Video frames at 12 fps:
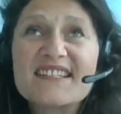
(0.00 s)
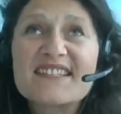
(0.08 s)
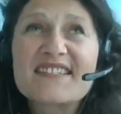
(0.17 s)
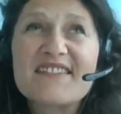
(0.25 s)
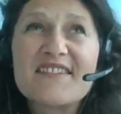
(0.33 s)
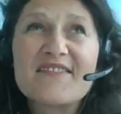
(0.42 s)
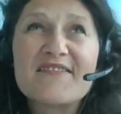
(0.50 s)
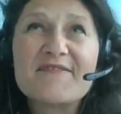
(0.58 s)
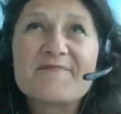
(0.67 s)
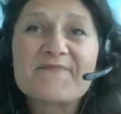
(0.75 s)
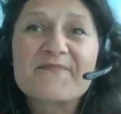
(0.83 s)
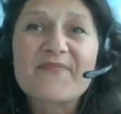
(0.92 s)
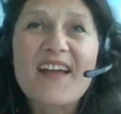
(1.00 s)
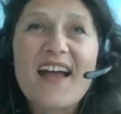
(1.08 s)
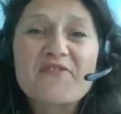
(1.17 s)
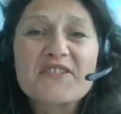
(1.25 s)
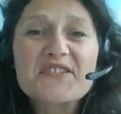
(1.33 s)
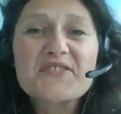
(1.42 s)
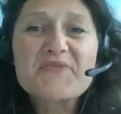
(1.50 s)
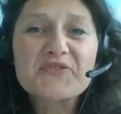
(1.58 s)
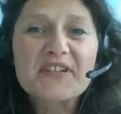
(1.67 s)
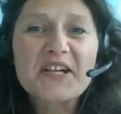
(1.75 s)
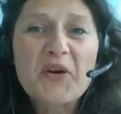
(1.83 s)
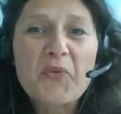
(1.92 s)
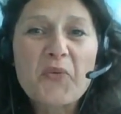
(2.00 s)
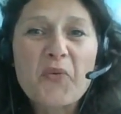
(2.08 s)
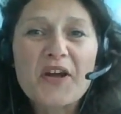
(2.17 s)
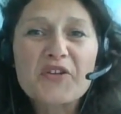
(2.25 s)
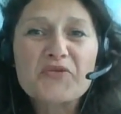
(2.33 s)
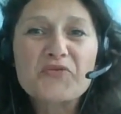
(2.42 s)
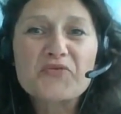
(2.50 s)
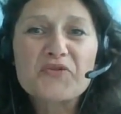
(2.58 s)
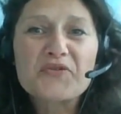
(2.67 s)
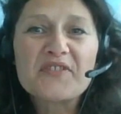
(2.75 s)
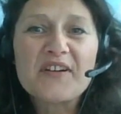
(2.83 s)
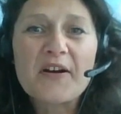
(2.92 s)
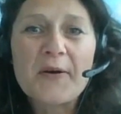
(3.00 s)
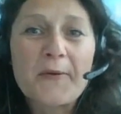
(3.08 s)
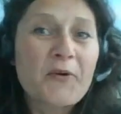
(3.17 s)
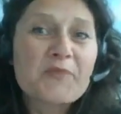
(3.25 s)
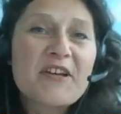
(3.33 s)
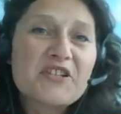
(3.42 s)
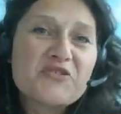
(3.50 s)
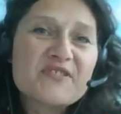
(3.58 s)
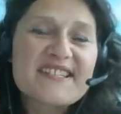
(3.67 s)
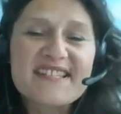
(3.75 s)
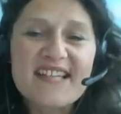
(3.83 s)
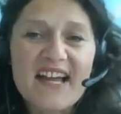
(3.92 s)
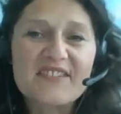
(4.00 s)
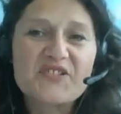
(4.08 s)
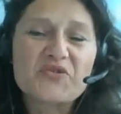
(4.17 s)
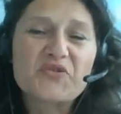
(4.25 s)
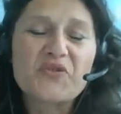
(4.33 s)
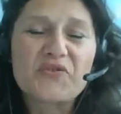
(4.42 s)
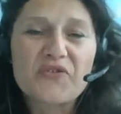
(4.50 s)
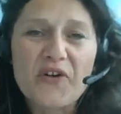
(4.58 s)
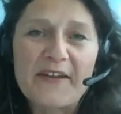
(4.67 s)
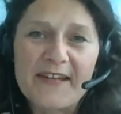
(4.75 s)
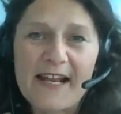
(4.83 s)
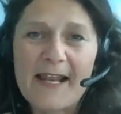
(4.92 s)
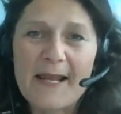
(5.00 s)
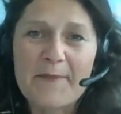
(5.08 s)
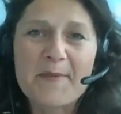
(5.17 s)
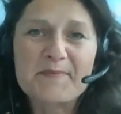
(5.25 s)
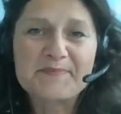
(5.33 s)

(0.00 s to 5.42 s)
So I was wondering what made you decide to go for an LLM?